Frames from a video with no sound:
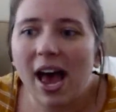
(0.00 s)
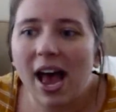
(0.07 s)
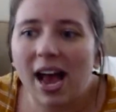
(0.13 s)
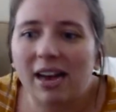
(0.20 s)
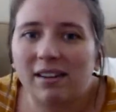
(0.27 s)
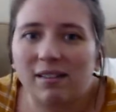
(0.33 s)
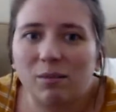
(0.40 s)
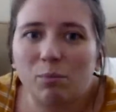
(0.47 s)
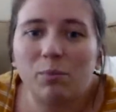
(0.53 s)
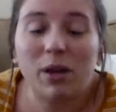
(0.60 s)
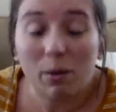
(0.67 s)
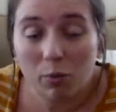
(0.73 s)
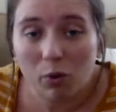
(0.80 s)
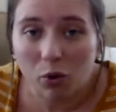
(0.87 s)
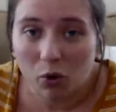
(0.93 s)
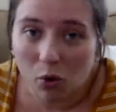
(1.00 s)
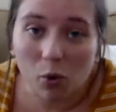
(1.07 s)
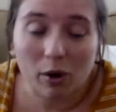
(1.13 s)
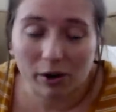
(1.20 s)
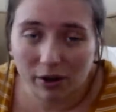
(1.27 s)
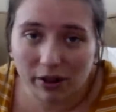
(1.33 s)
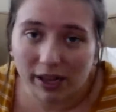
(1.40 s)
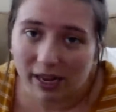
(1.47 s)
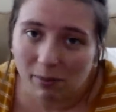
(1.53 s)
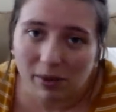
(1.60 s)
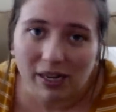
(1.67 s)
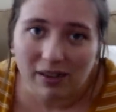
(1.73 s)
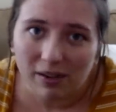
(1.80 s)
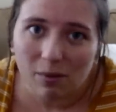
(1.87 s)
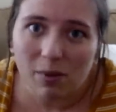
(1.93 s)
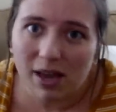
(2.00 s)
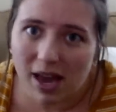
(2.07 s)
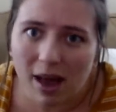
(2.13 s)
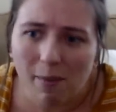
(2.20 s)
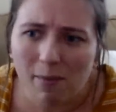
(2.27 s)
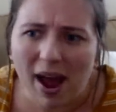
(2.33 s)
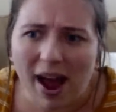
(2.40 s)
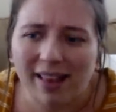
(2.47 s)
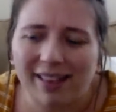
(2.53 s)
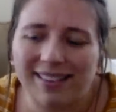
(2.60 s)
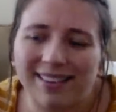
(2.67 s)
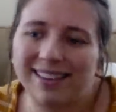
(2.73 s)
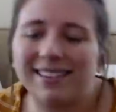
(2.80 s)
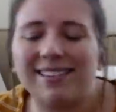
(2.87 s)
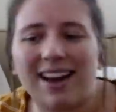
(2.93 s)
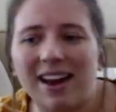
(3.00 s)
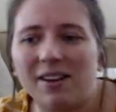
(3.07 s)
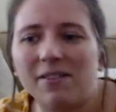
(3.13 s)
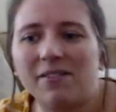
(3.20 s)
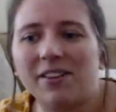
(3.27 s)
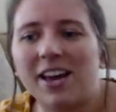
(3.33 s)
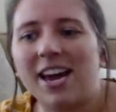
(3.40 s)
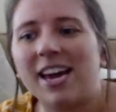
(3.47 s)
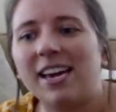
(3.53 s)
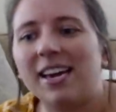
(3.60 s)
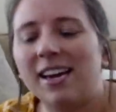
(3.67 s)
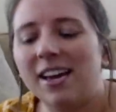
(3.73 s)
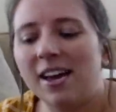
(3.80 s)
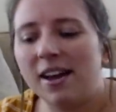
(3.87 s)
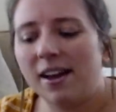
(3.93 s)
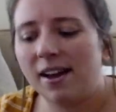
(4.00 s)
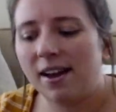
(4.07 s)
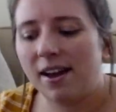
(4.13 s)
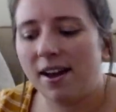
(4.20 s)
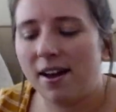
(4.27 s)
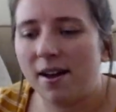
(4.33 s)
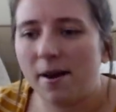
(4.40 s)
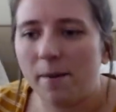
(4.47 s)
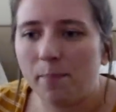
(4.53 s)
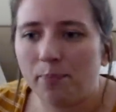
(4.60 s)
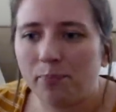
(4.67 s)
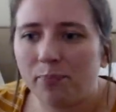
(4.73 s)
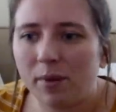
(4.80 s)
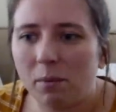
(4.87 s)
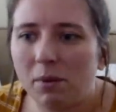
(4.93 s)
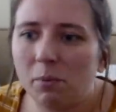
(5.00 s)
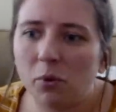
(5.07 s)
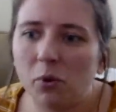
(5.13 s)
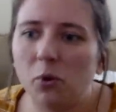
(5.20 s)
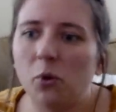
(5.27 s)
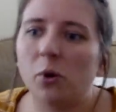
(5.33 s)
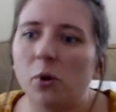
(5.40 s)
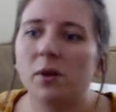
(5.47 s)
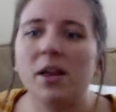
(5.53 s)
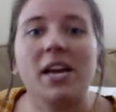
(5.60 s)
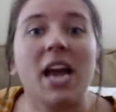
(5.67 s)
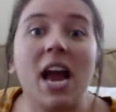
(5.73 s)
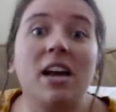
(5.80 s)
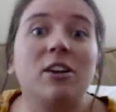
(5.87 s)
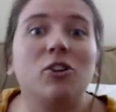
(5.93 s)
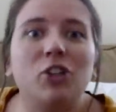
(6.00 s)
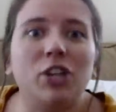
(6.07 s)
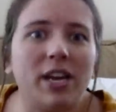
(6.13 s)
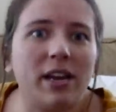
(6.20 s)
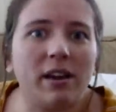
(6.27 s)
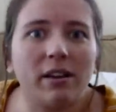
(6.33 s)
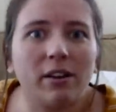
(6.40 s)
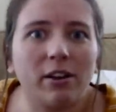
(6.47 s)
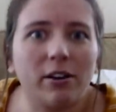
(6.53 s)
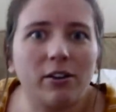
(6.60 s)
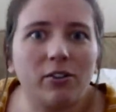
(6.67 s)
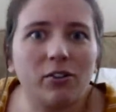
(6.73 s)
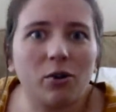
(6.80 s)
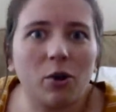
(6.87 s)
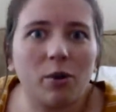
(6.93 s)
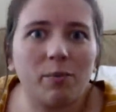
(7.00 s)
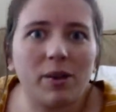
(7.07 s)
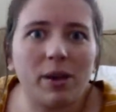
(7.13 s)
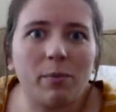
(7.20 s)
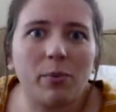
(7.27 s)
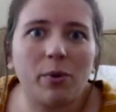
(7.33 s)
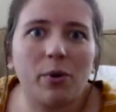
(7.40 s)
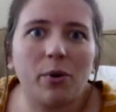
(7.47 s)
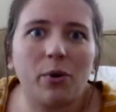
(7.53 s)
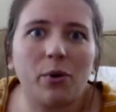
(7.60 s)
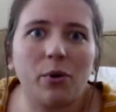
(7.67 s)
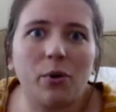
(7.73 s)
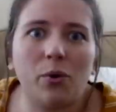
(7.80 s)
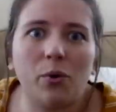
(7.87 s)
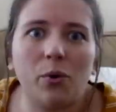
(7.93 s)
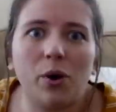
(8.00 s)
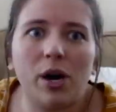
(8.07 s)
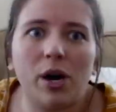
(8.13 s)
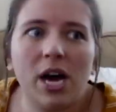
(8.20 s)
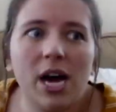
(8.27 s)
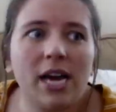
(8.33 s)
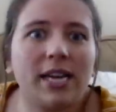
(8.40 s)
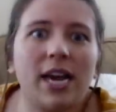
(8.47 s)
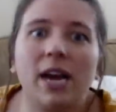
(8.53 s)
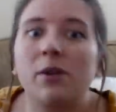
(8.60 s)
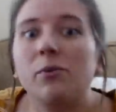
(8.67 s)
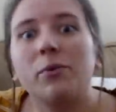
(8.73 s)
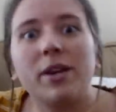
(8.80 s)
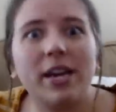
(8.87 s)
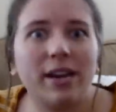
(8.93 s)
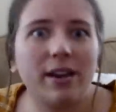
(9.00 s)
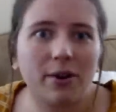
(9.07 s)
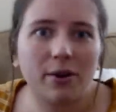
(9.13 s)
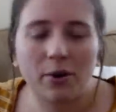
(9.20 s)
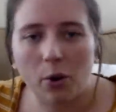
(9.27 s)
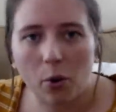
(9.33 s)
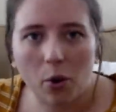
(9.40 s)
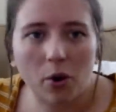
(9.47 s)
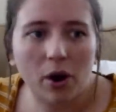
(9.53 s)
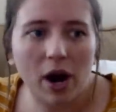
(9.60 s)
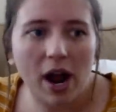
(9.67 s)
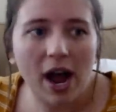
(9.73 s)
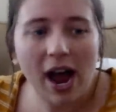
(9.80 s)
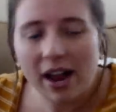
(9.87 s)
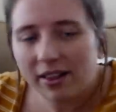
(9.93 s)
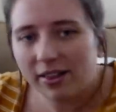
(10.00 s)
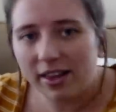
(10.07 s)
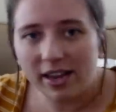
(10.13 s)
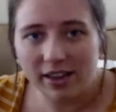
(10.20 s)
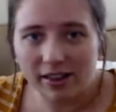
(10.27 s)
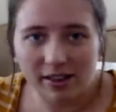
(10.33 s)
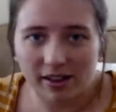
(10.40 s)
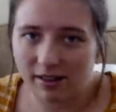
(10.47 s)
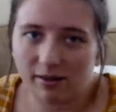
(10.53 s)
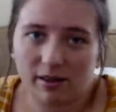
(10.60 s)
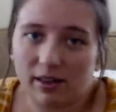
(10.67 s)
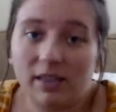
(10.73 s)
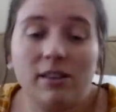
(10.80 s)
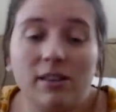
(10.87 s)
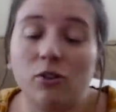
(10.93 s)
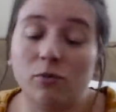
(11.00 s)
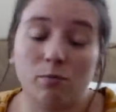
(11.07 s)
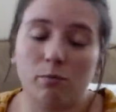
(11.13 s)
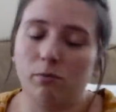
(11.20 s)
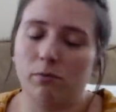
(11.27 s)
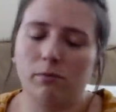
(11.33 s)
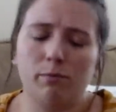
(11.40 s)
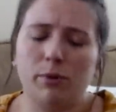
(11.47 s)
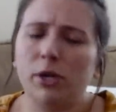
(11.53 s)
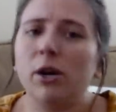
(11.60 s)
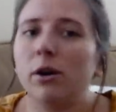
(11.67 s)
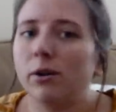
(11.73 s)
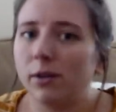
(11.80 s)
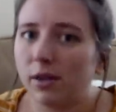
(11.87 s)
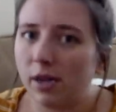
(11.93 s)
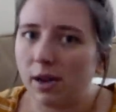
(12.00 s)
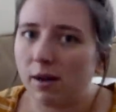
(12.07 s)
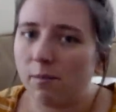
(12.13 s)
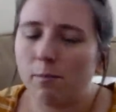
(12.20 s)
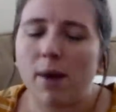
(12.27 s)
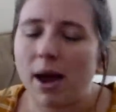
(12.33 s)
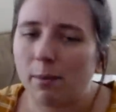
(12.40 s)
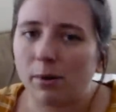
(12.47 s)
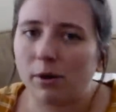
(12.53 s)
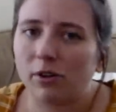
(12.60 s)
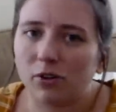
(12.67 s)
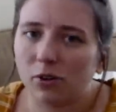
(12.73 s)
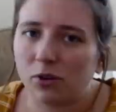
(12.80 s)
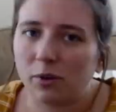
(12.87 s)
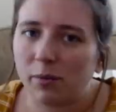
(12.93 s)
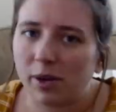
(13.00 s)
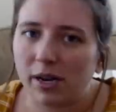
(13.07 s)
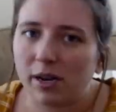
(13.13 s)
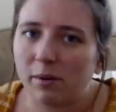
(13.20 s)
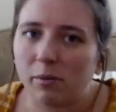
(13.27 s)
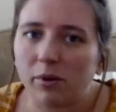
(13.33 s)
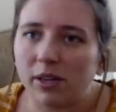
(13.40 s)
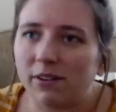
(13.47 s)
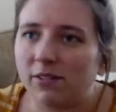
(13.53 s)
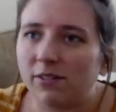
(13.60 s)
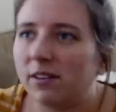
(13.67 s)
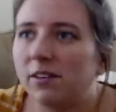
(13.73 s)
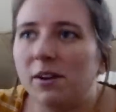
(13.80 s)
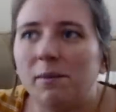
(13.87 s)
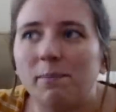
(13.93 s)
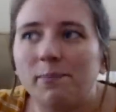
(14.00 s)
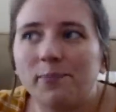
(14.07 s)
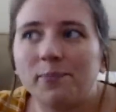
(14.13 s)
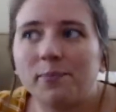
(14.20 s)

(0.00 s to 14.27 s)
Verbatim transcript: as people who are claiming to be empaths. It's kind of like um, people who are, like, energy healers or people who can read your aura. I think that this is purely my personal opinion and belief system.